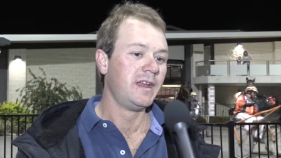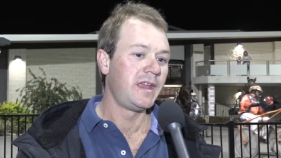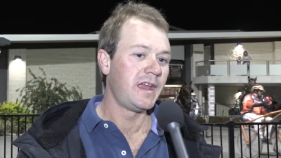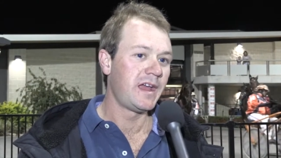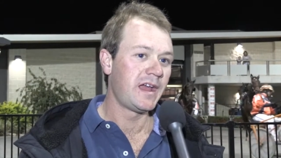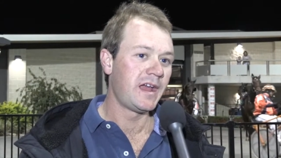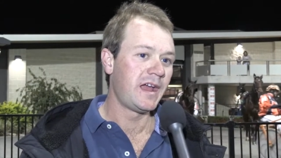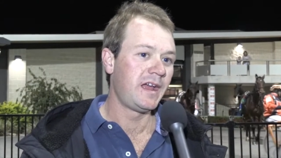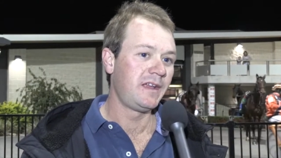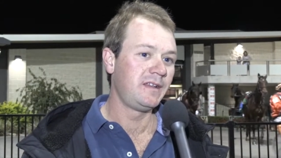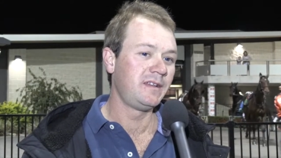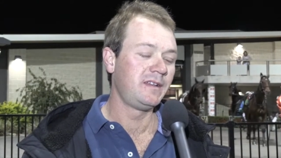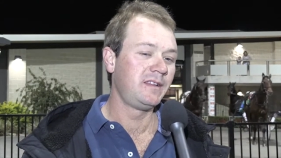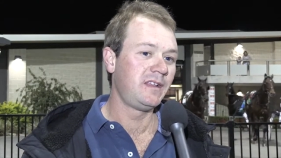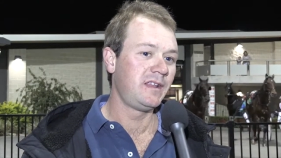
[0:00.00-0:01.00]
Yeah,
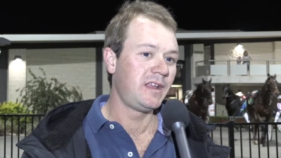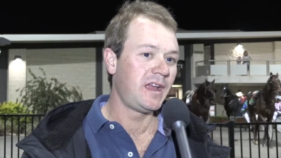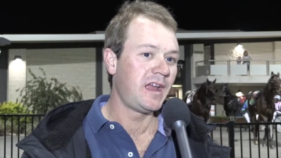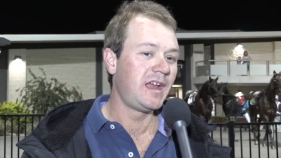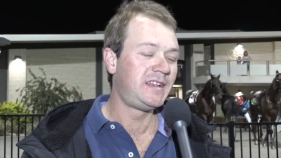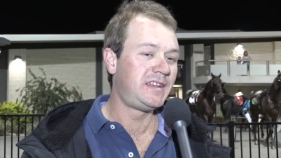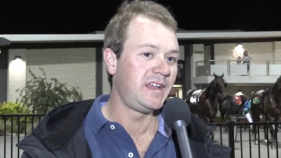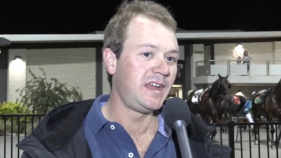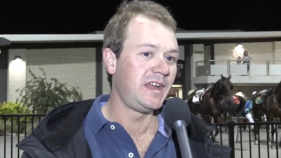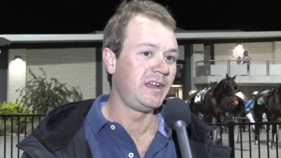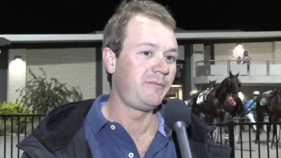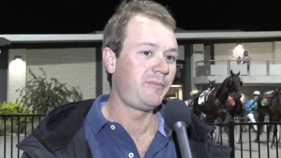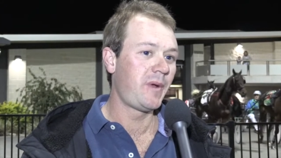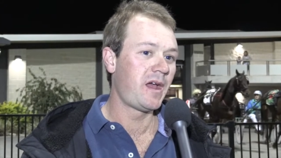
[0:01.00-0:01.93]
it did,